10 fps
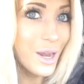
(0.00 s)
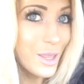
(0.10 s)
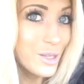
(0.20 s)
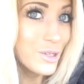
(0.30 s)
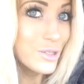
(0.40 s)

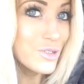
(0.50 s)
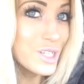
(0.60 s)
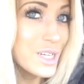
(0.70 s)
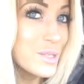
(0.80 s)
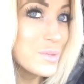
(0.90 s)
the
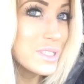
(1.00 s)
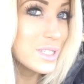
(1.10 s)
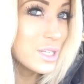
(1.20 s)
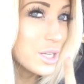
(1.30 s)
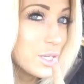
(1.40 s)
groceries, we
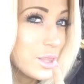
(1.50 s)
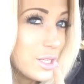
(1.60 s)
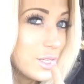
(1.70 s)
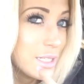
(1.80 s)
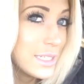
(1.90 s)
secured the
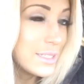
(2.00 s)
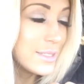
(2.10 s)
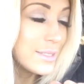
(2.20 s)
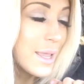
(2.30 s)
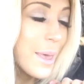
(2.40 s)
goods,
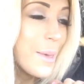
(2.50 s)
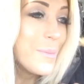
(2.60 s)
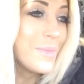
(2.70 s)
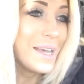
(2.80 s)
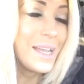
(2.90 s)

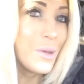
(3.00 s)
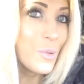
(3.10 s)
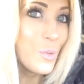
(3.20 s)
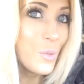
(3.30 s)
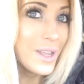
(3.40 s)
but
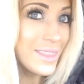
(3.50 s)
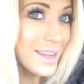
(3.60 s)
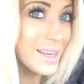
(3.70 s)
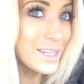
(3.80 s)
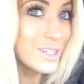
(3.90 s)
one thing
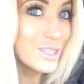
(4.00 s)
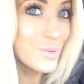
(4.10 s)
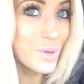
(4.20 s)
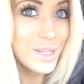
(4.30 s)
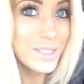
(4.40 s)
I did just
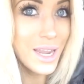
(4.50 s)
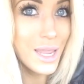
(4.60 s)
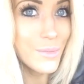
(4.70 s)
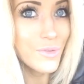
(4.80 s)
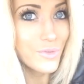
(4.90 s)
want to say
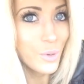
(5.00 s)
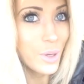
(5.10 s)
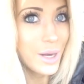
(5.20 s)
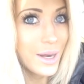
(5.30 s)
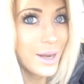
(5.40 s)

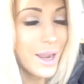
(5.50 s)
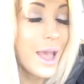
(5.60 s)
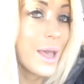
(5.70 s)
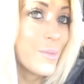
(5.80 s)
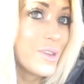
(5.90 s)
before
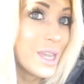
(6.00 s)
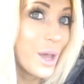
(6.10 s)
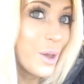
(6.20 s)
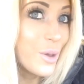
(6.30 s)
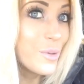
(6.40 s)
we get
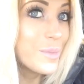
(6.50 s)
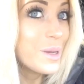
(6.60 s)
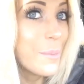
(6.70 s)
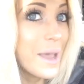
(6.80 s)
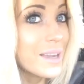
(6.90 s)
home and
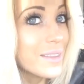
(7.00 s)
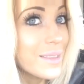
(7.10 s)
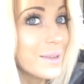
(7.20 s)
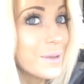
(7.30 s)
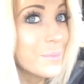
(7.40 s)
unpack
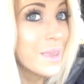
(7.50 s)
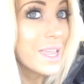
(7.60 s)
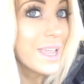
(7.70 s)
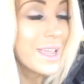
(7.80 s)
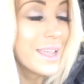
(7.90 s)
them
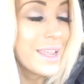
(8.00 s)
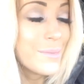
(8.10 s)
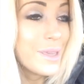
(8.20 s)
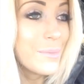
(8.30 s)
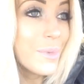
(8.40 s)
and
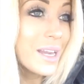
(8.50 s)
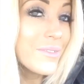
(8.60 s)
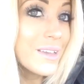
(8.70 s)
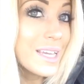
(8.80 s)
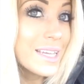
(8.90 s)
make
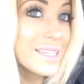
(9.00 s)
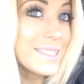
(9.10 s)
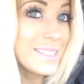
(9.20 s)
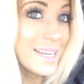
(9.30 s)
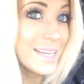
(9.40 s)

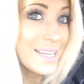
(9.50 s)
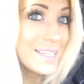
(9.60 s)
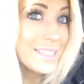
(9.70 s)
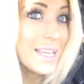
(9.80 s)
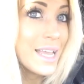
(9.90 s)
breakfast is
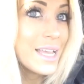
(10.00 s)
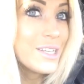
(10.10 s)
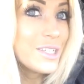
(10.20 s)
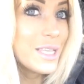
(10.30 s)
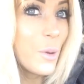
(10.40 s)

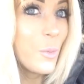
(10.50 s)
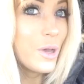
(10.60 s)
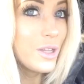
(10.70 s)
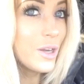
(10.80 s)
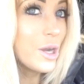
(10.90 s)
just that while
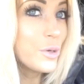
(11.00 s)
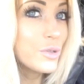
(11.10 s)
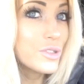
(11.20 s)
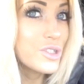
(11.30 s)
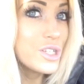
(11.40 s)
you're out
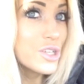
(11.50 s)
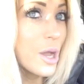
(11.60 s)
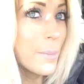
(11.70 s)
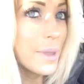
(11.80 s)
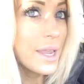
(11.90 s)
grocery
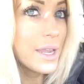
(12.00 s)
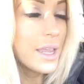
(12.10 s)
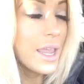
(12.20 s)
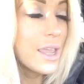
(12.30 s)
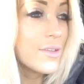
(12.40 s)
shopping,
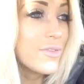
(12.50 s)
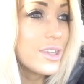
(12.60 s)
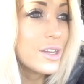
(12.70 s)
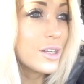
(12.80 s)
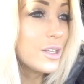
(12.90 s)
if
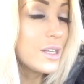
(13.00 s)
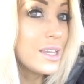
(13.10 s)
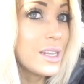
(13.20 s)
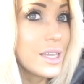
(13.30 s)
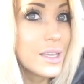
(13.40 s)
you're looking to
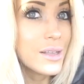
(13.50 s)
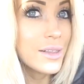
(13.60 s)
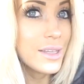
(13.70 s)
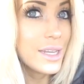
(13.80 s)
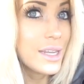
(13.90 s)
eat
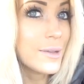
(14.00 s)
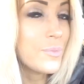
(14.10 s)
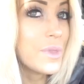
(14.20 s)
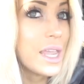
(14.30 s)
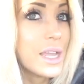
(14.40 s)
clean
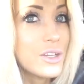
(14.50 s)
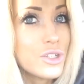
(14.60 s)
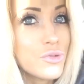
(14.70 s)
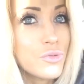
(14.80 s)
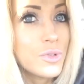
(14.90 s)
and
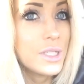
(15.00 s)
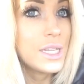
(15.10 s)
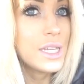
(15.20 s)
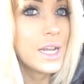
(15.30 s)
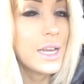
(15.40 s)
just really
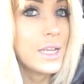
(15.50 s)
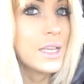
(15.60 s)
kind of